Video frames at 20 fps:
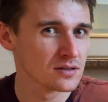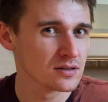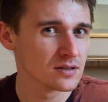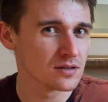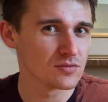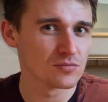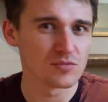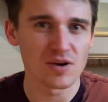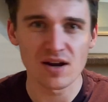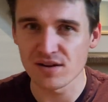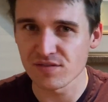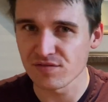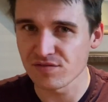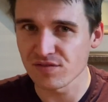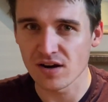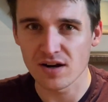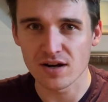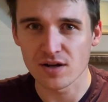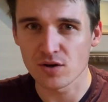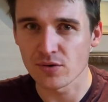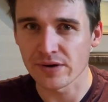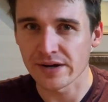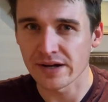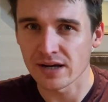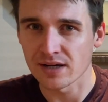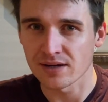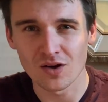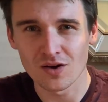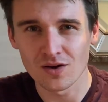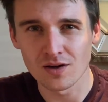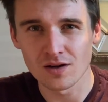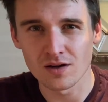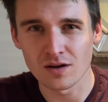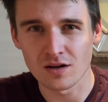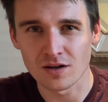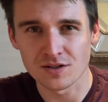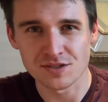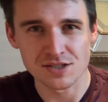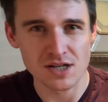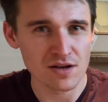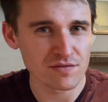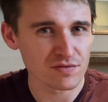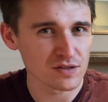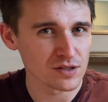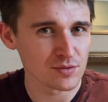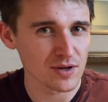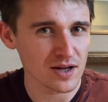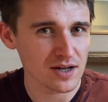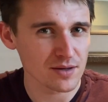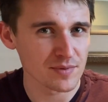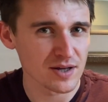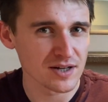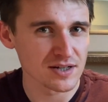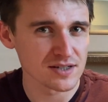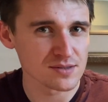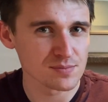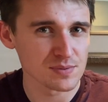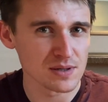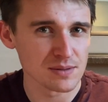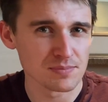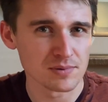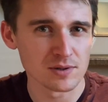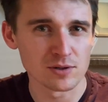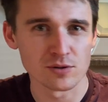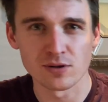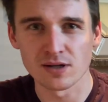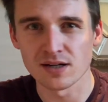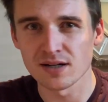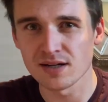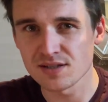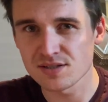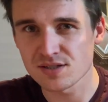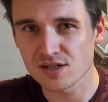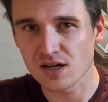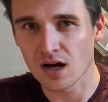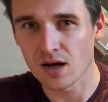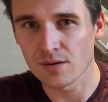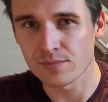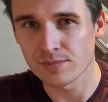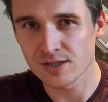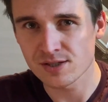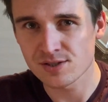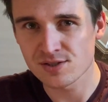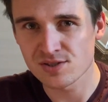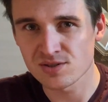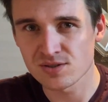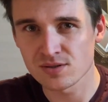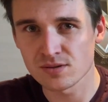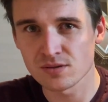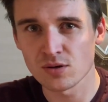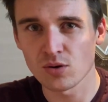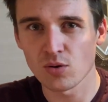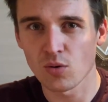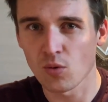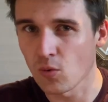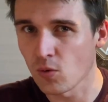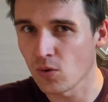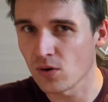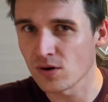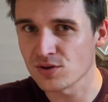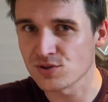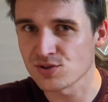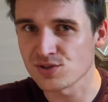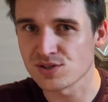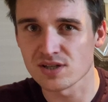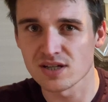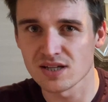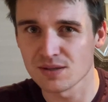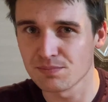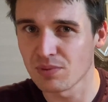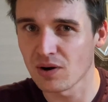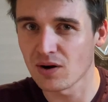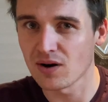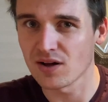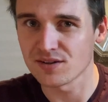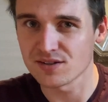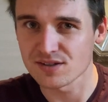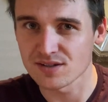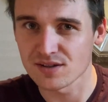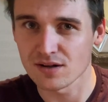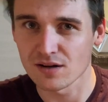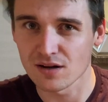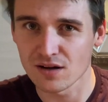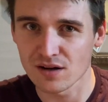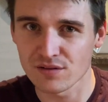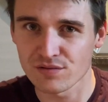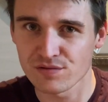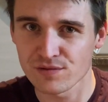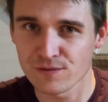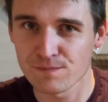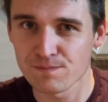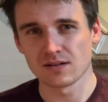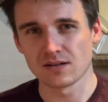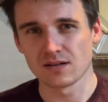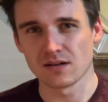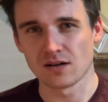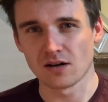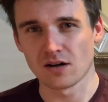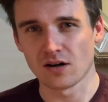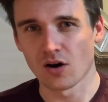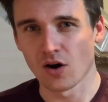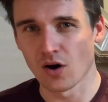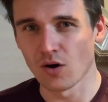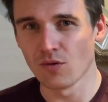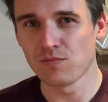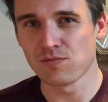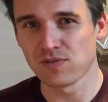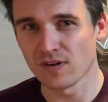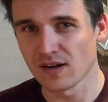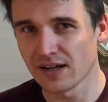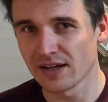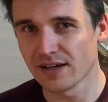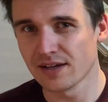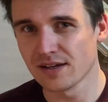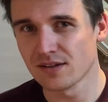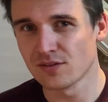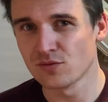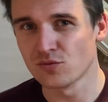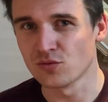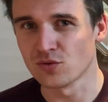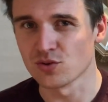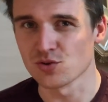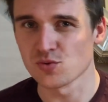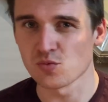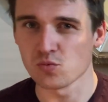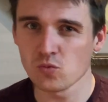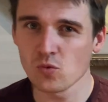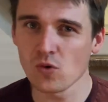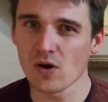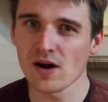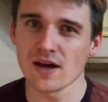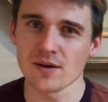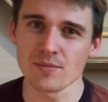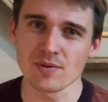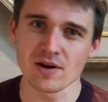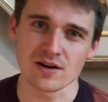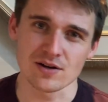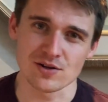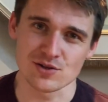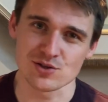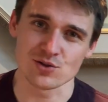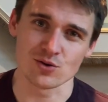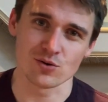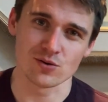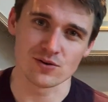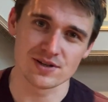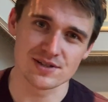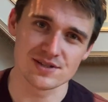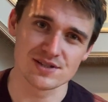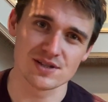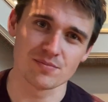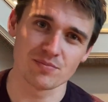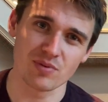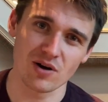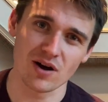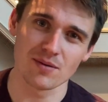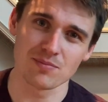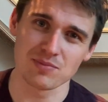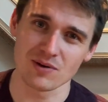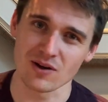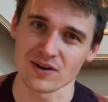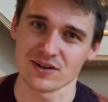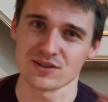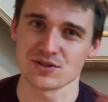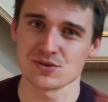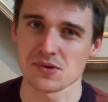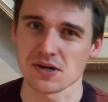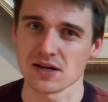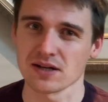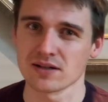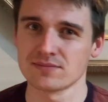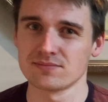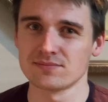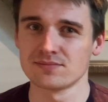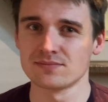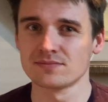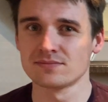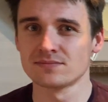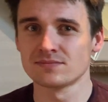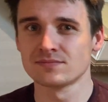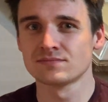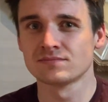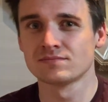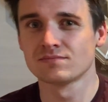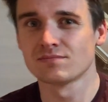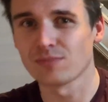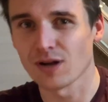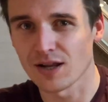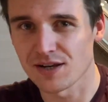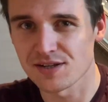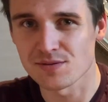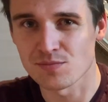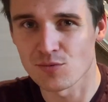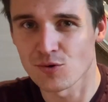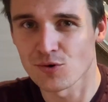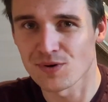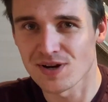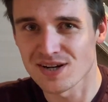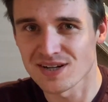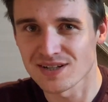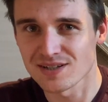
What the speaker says: Read it very quickly. I definitely recommend it to people who are into comics or just need Bond in their life. Hopefully, there's way better stories in the pipeline as well. Plenty more reading